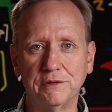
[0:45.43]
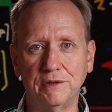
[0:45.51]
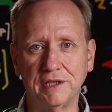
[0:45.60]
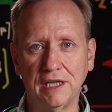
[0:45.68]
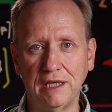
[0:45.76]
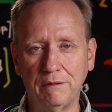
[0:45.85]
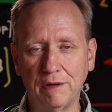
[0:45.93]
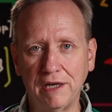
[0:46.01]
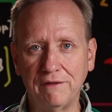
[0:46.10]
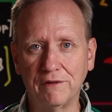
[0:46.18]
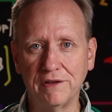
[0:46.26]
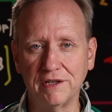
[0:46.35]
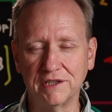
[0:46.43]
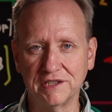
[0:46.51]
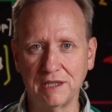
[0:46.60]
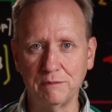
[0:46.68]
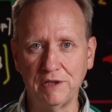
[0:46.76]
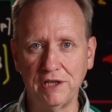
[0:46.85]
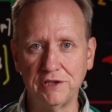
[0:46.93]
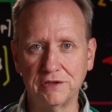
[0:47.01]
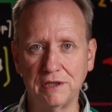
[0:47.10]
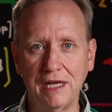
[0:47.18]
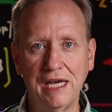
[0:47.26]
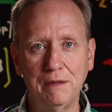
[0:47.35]
who are getting ready for their
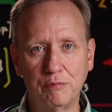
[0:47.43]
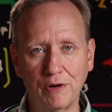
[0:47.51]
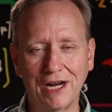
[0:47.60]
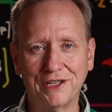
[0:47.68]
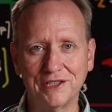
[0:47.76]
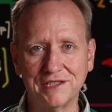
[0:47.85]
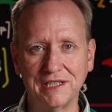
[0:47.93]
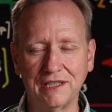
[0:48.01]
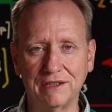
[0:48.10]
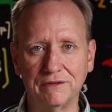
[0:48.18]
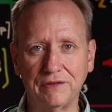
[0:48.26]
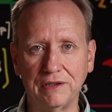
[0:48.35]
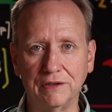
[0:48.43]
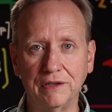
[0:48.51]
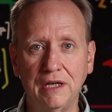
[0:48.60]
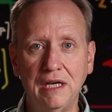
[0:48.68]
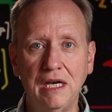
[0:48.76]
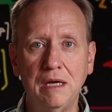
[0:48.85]
examination and practicing in the field,